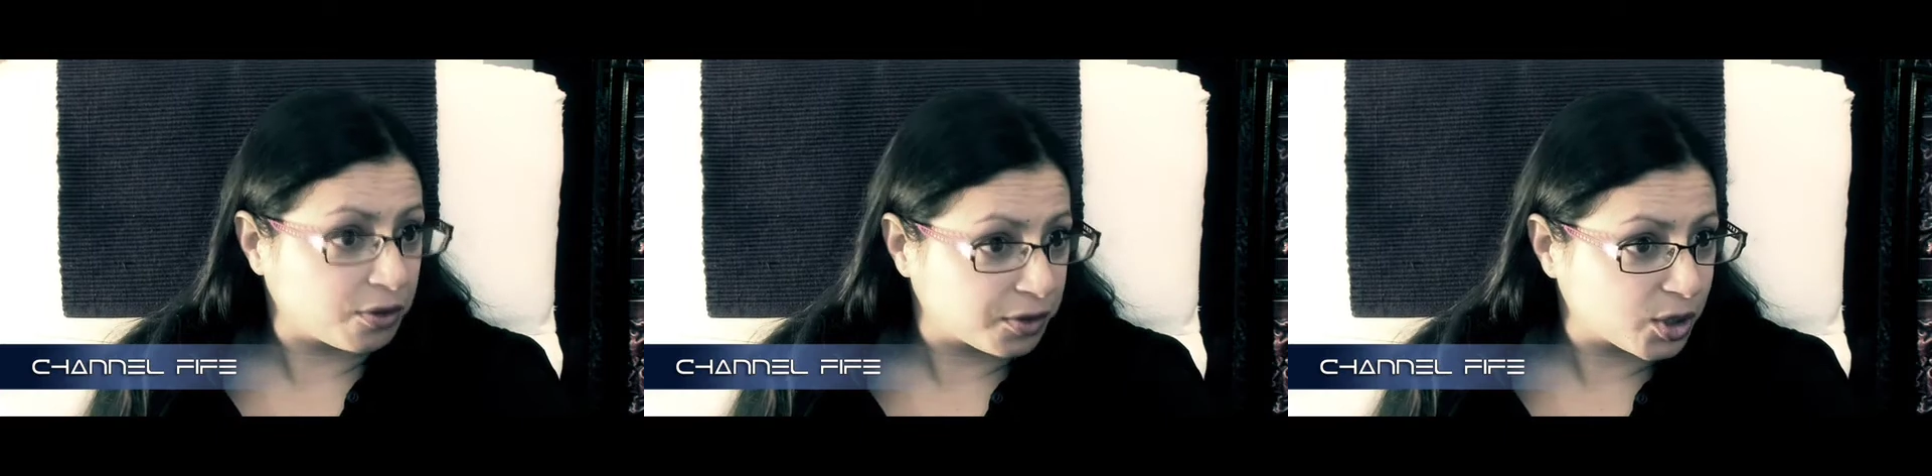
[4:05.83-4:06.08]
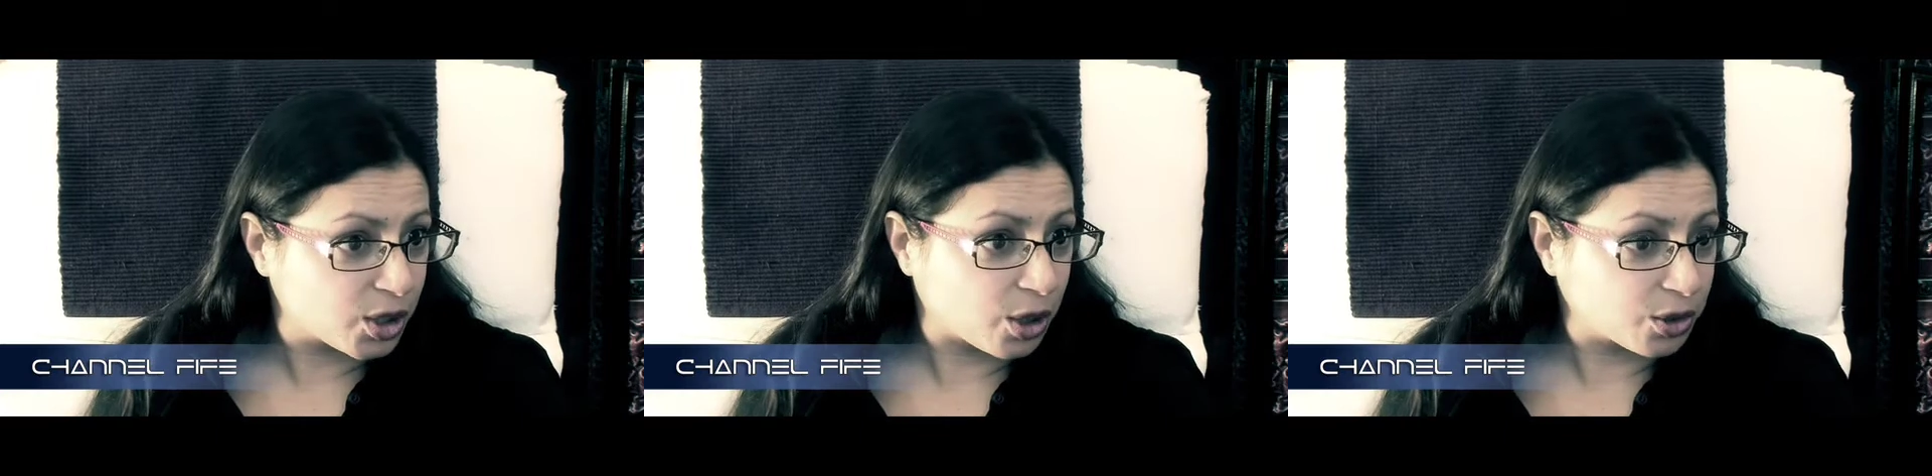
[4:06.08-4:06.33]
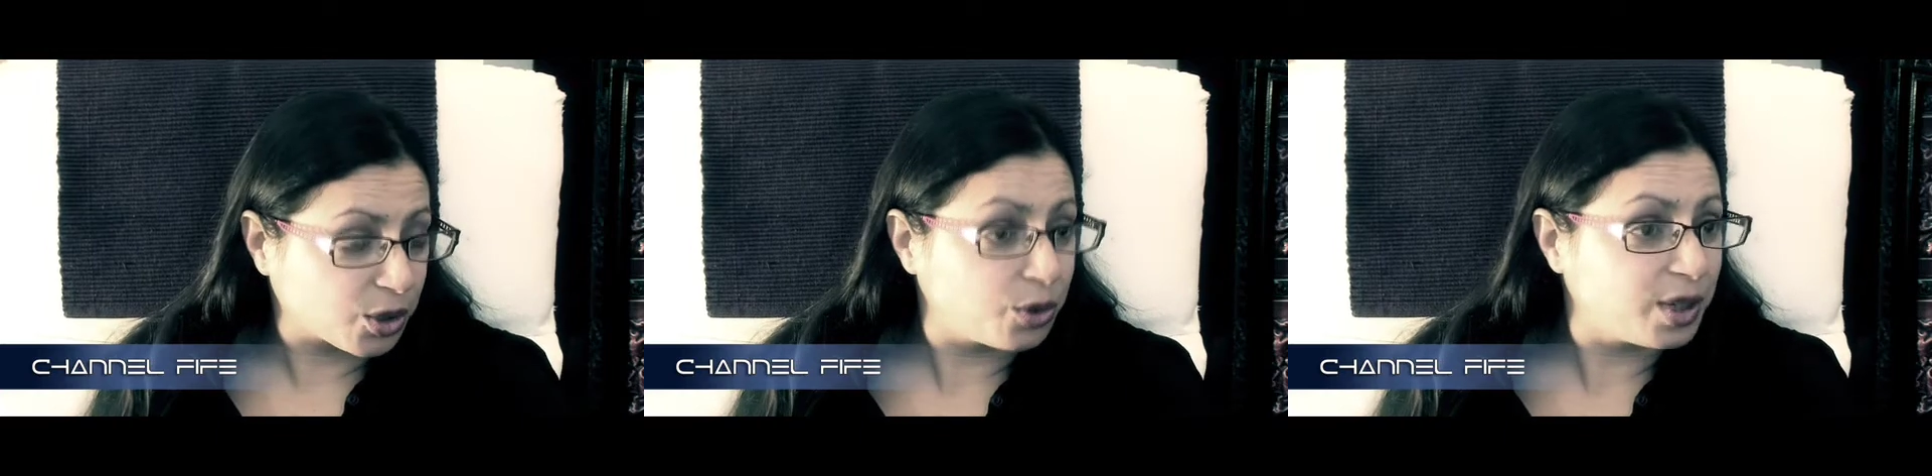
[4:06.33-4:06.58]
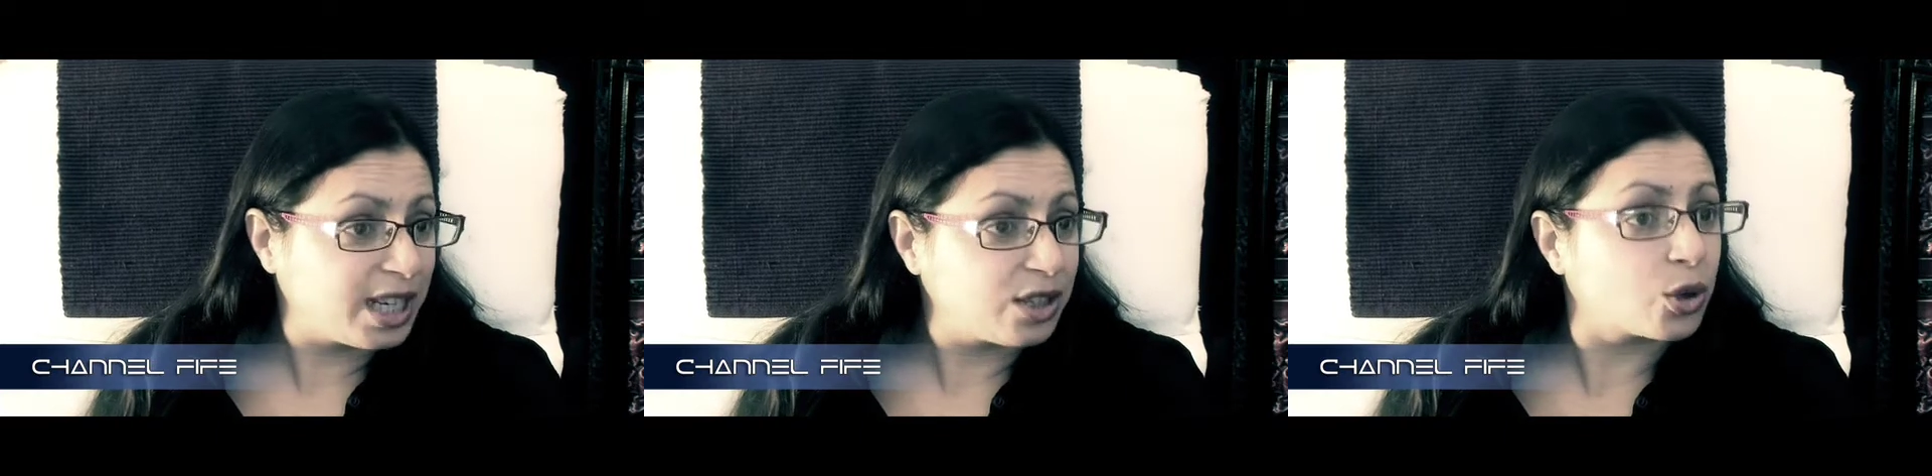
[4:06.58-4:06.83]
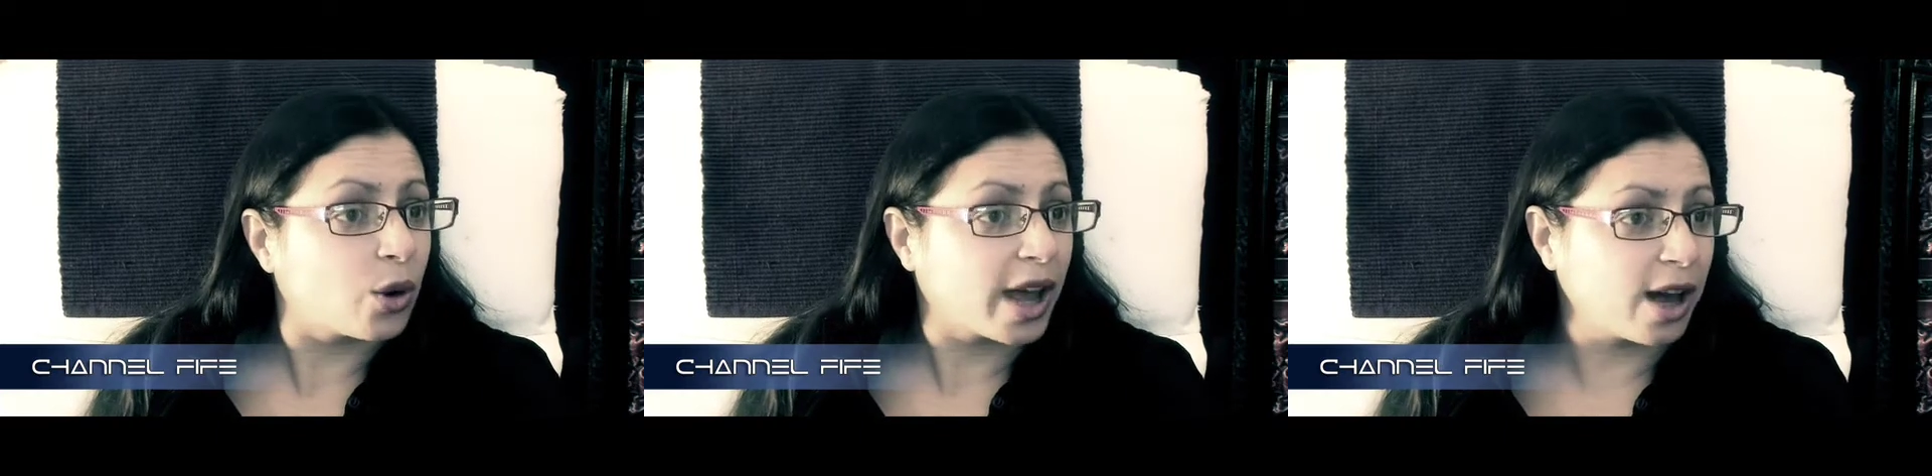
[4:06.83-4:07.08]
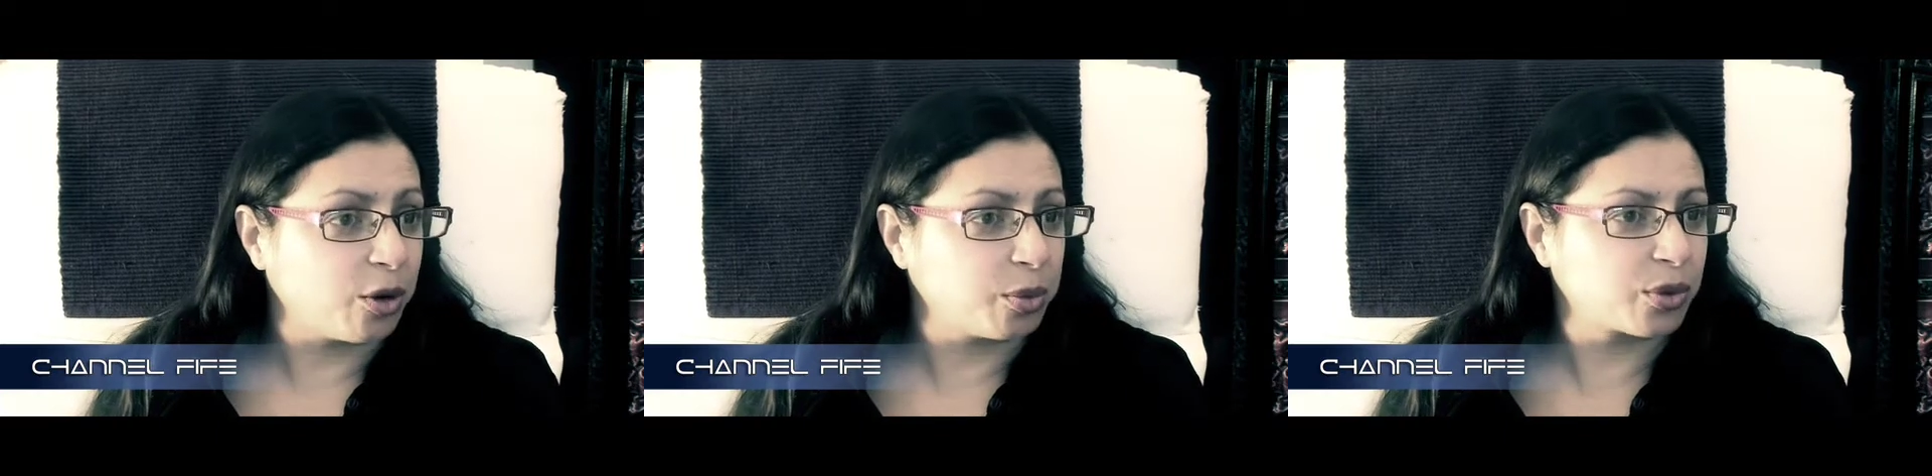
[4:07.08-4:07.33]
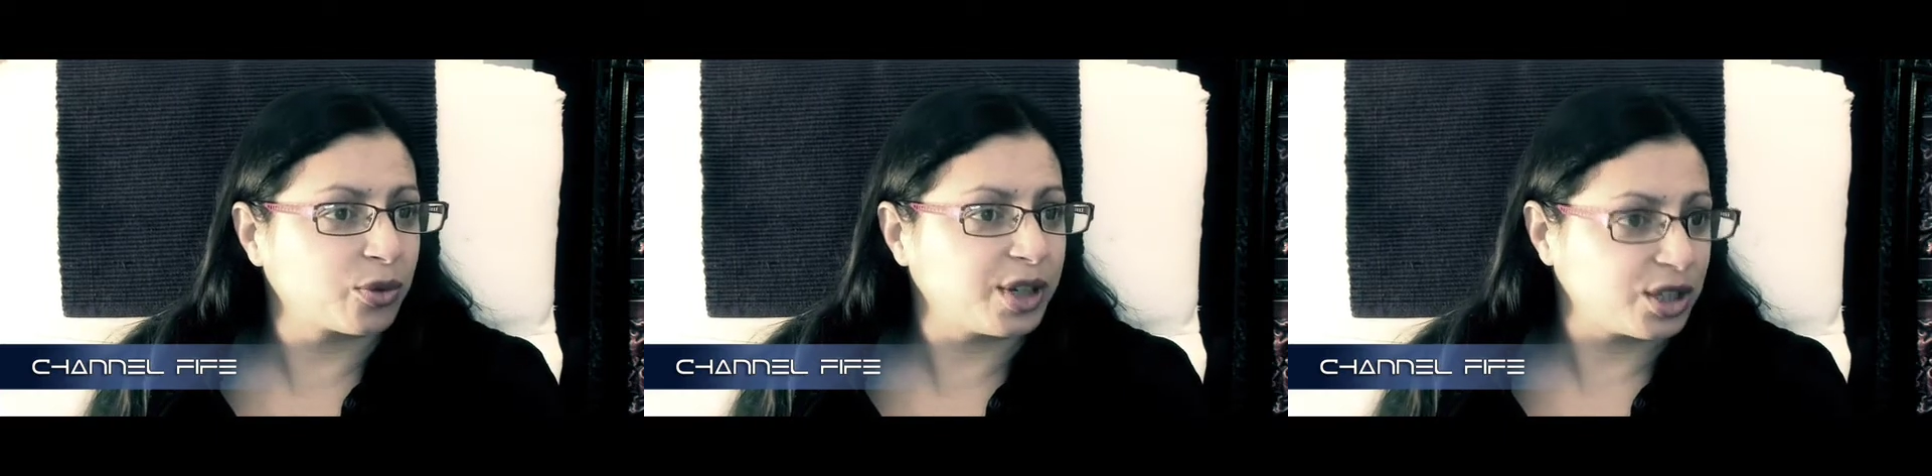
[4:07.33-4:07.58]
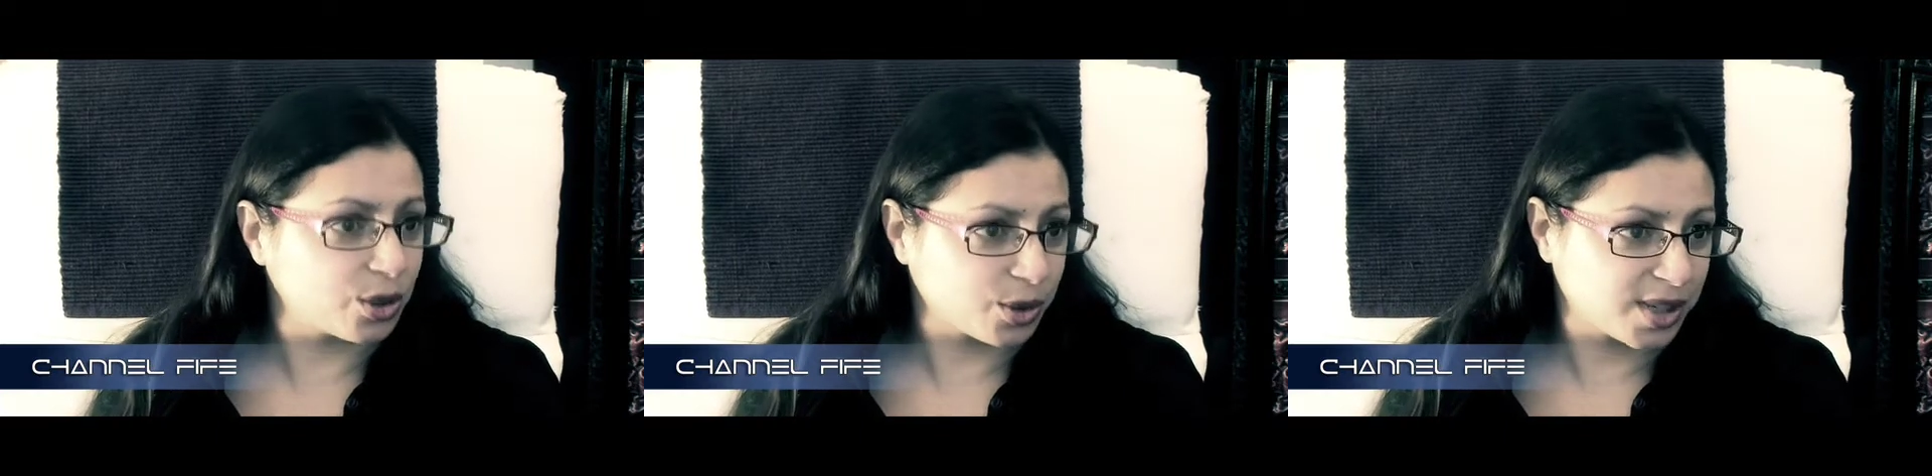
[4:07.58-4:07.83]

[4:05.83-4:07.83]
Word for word: of assault who need your help reach your